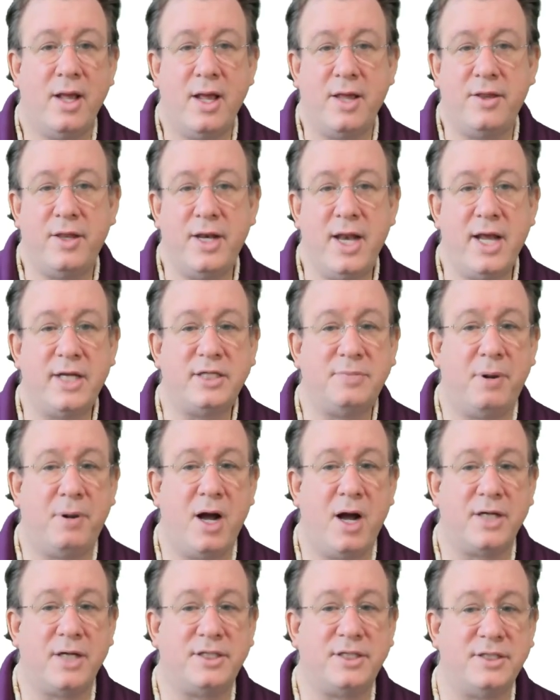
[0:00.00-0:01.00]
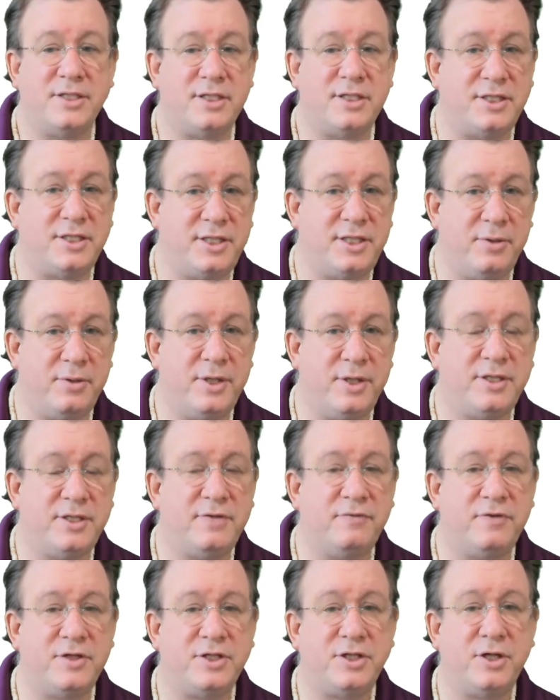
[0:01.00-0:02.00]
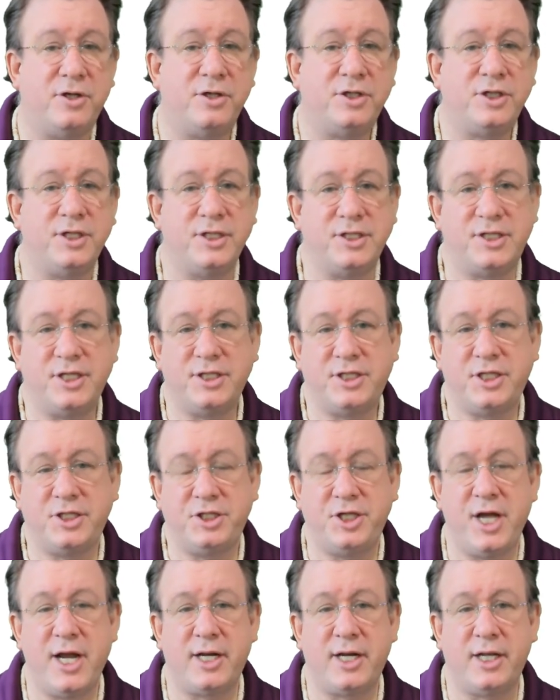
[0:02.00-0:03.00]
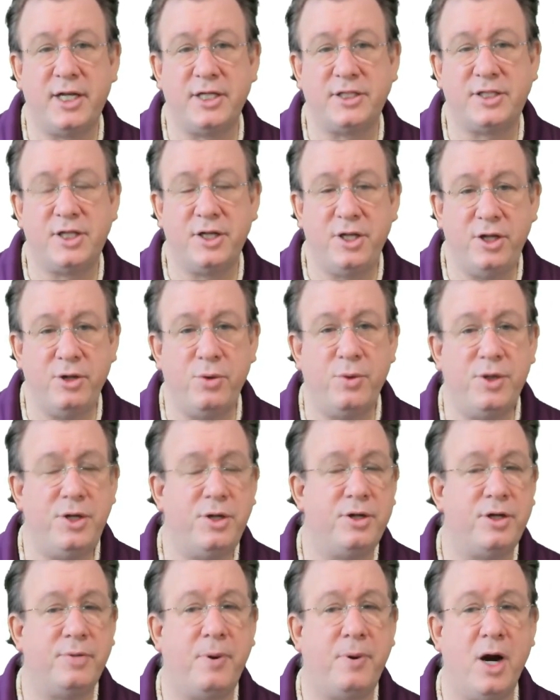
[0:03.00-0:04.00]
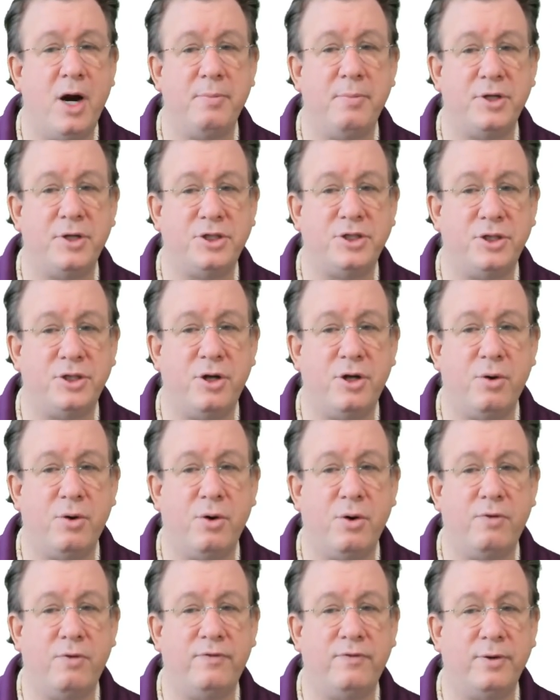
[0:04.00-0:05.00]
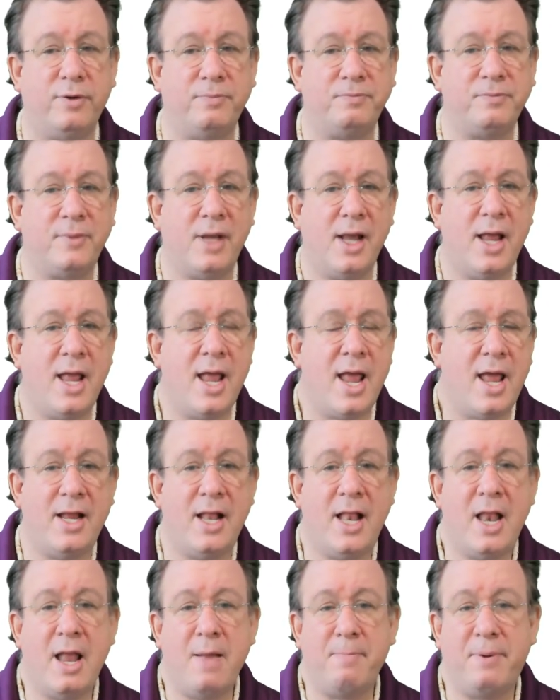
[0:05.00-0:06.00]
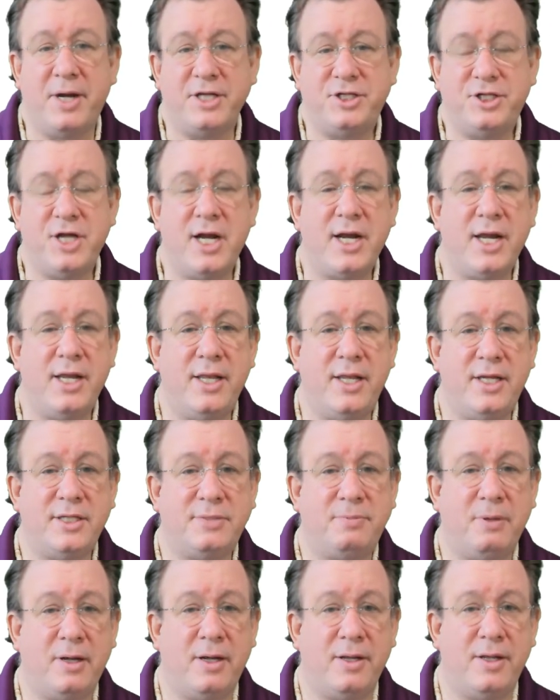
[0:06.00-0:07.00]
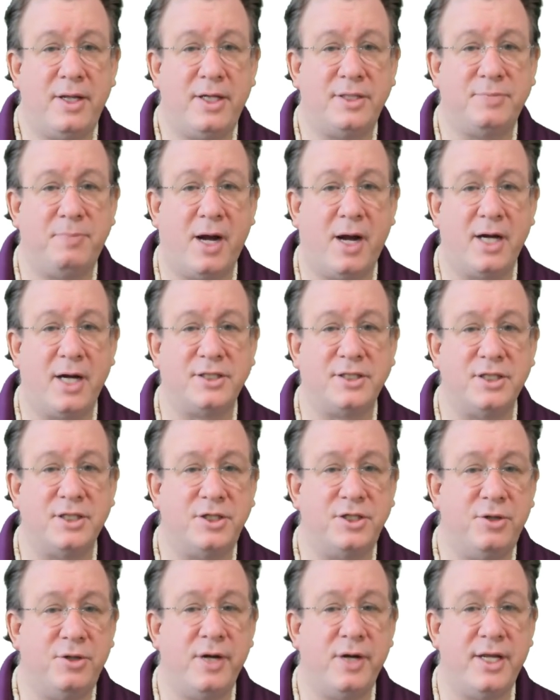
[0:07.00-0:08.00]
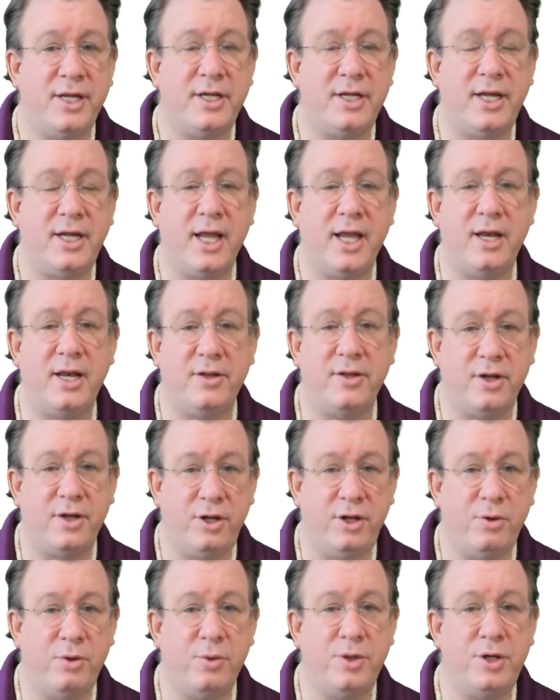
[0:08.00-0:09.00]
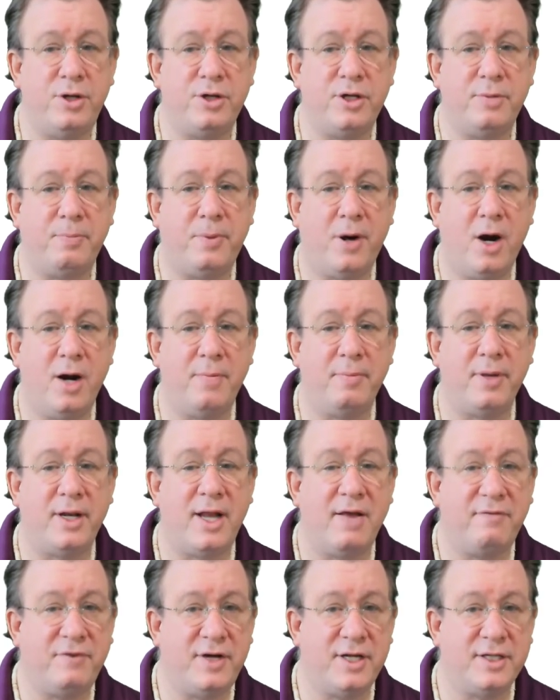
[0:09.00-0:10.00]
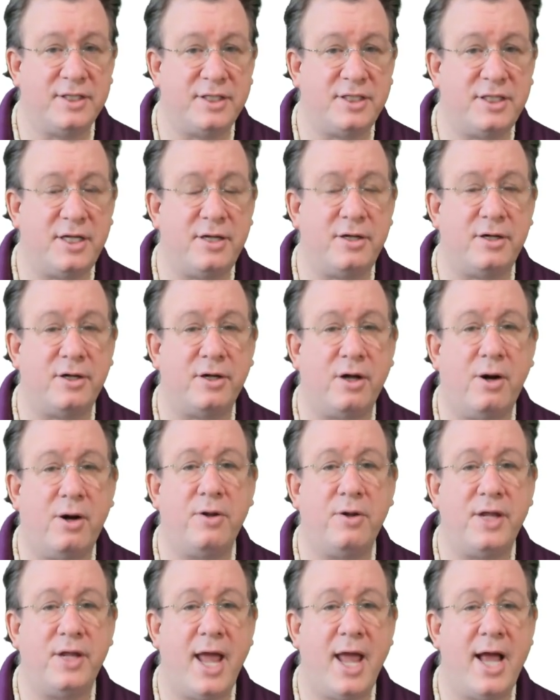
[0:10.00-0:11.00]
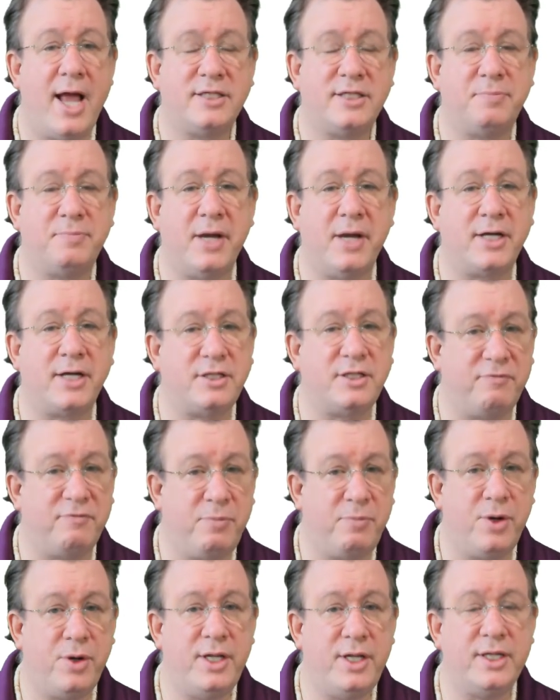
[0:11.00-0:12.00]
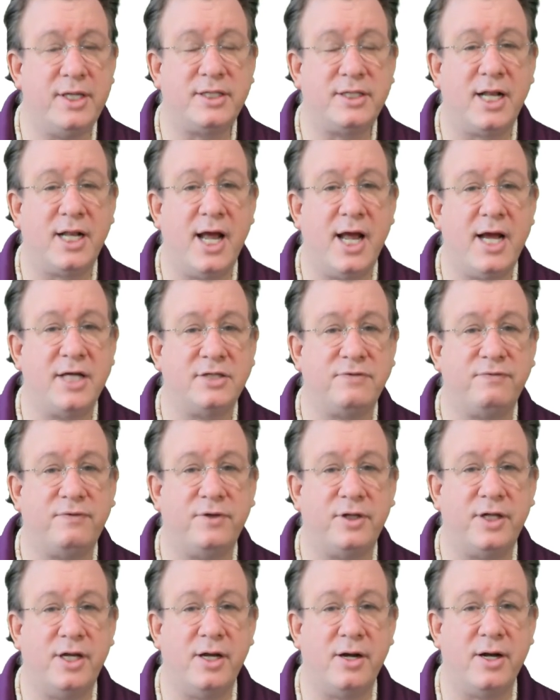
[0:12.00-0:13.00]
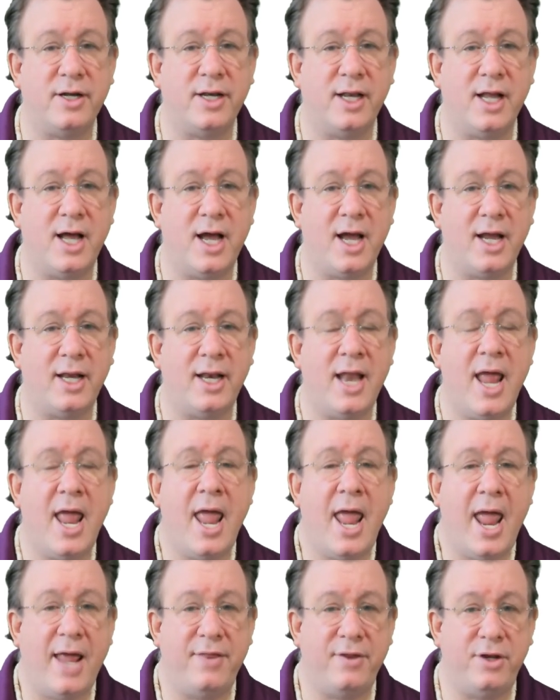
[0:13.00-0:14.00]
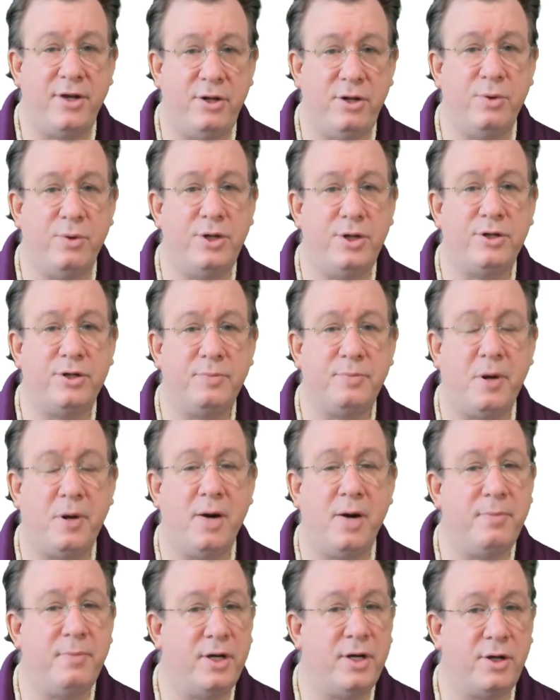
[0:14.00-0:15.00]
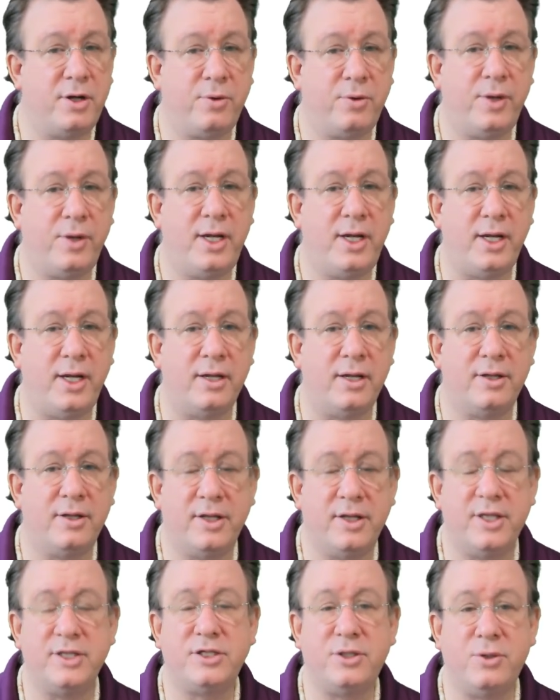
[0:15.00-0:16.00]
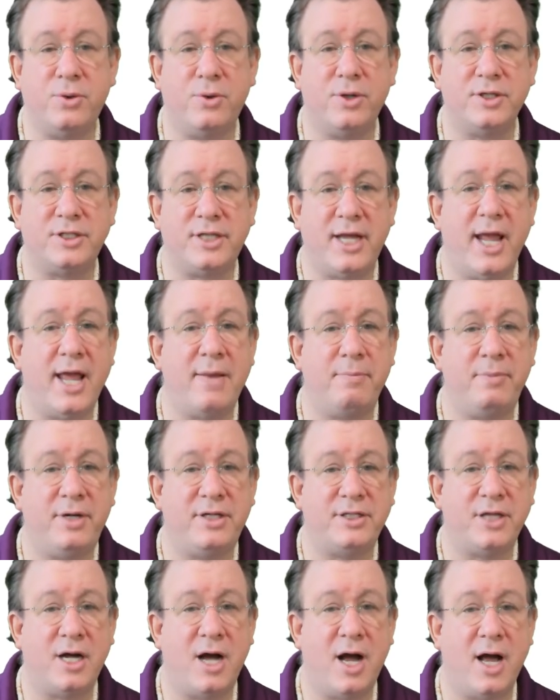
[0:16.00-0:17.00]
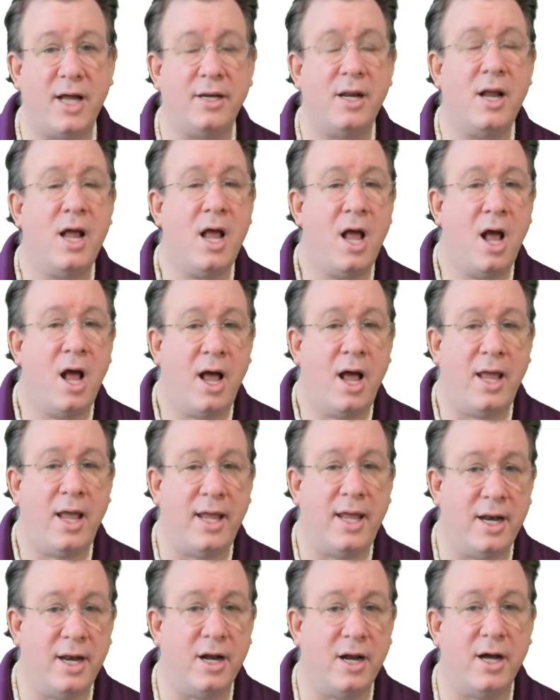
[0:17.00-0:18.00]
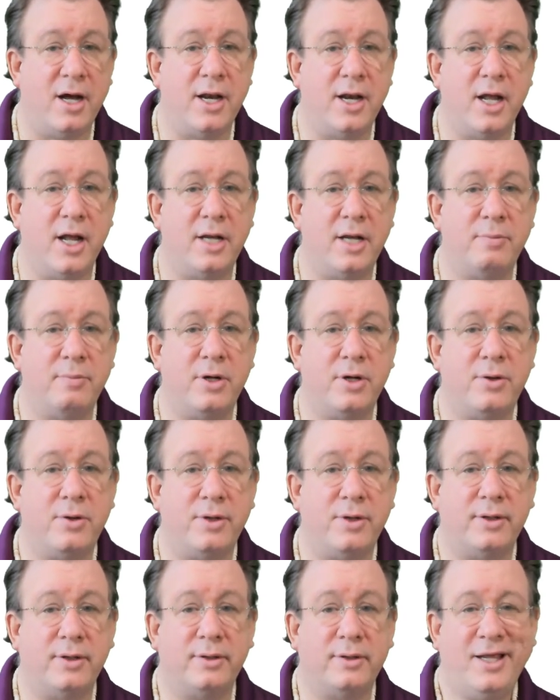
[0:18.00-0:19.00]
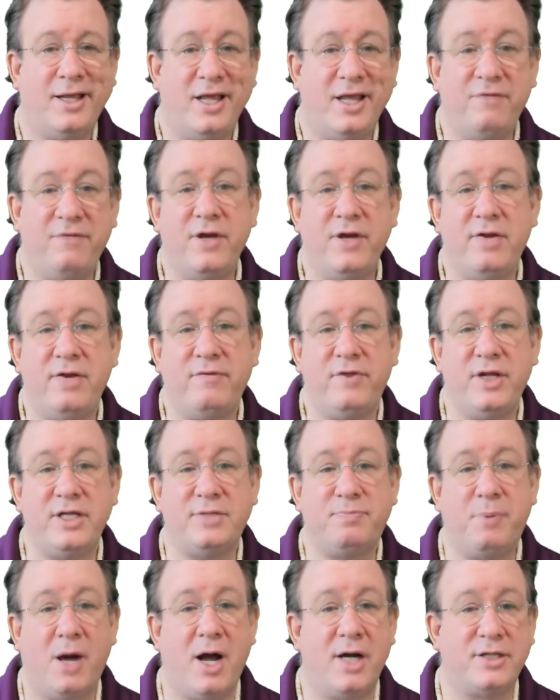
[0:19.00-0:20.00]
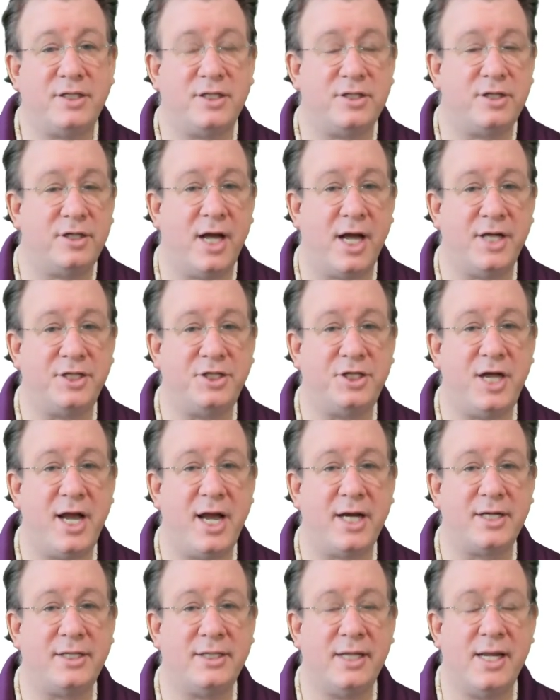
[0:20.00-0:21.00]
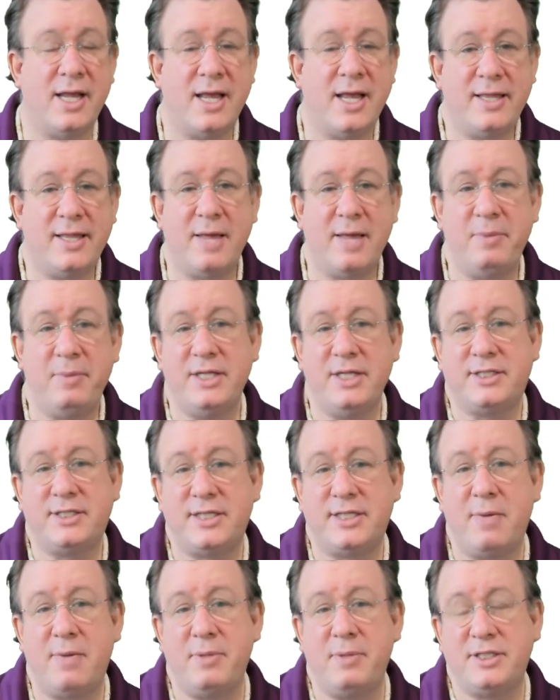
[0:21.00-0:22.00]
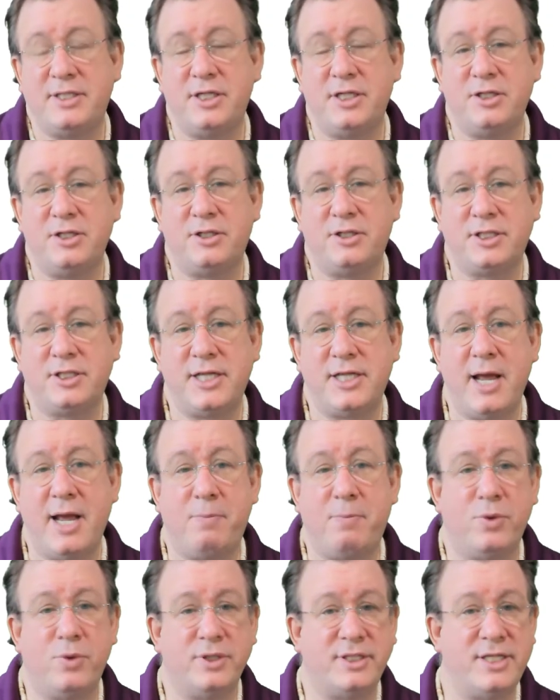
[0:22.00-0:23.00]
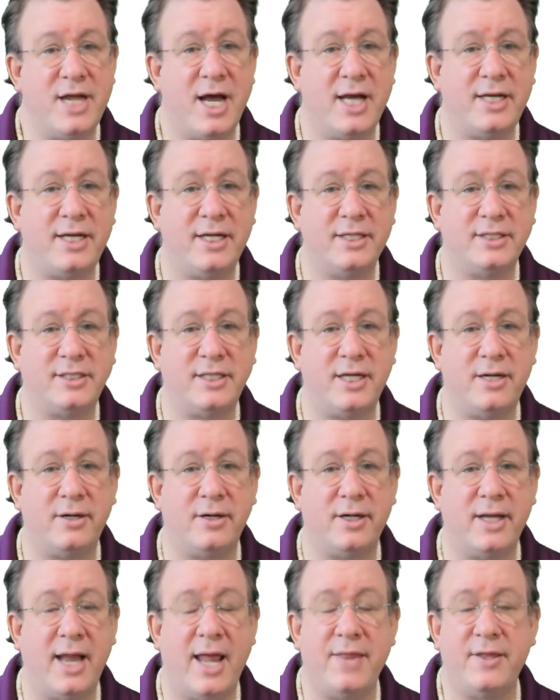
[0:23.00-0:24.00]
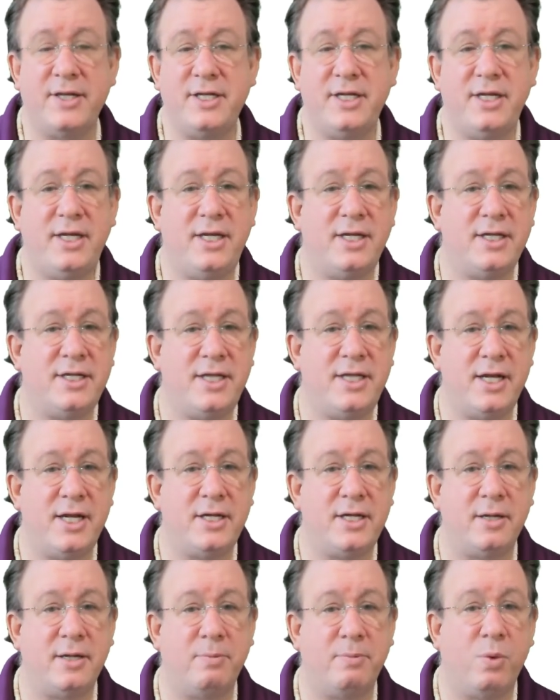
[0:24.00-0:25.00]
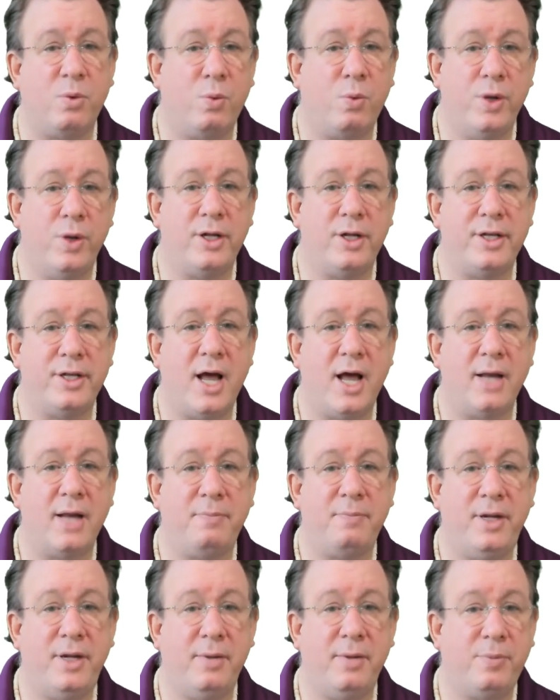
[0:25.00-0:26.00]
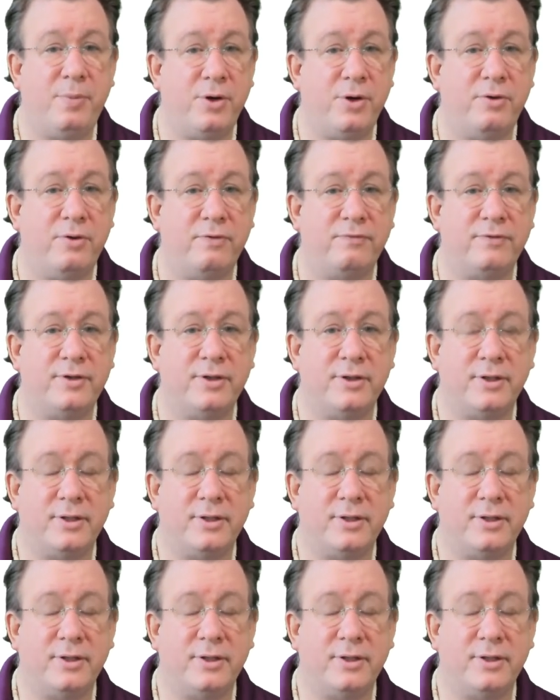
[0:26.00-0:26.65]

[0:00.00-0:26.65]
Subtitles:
The next box is a series of assertions. It's a checklist that you and your department should go over. By checking these boxes, you're indicating that you and your department have considered all the aspects of putting this class fully online, and that you and your department agree this course can be taught in an online mode. If any of these boxes are not checked, that means some essential step was not considered, and the DE addendum will not be approved.